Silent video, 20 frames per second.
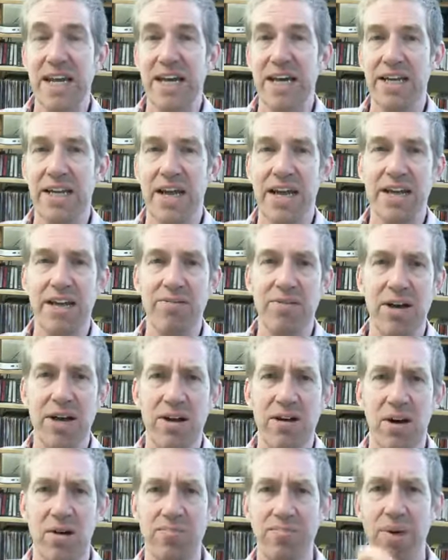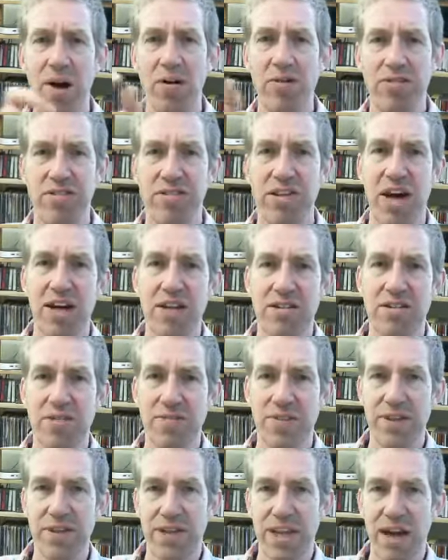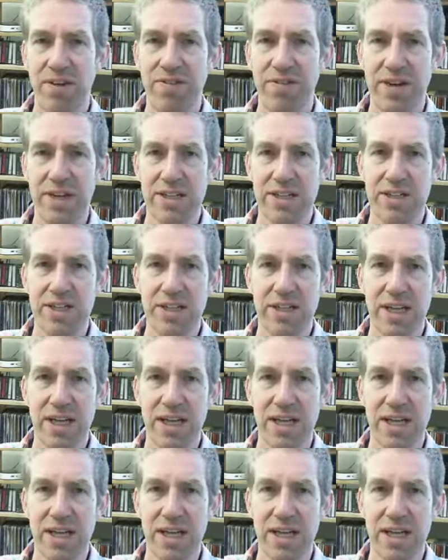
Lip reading: Yeah, and on both sides of the definition,